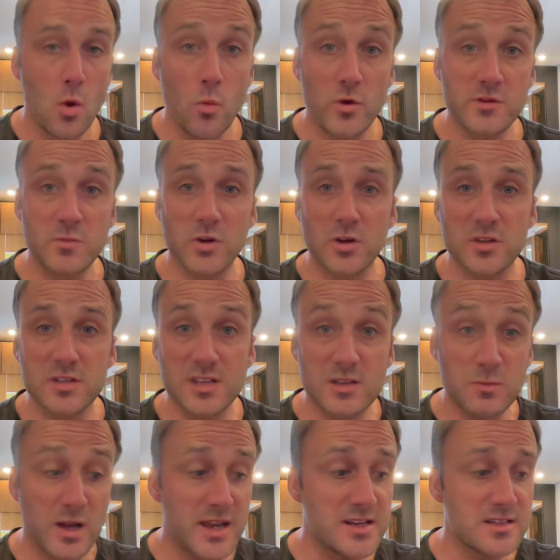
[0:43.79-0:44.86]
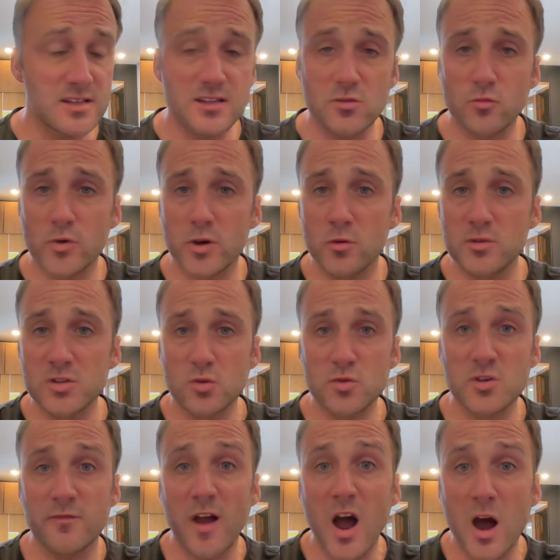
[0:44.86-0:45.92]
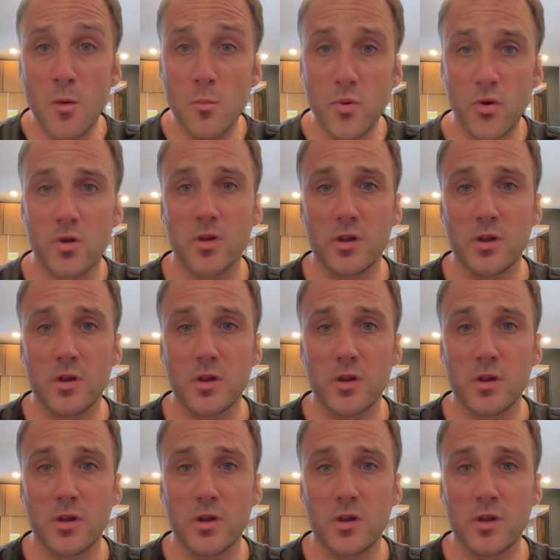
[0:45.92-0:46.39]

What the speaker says: was because this place is a real sort of hub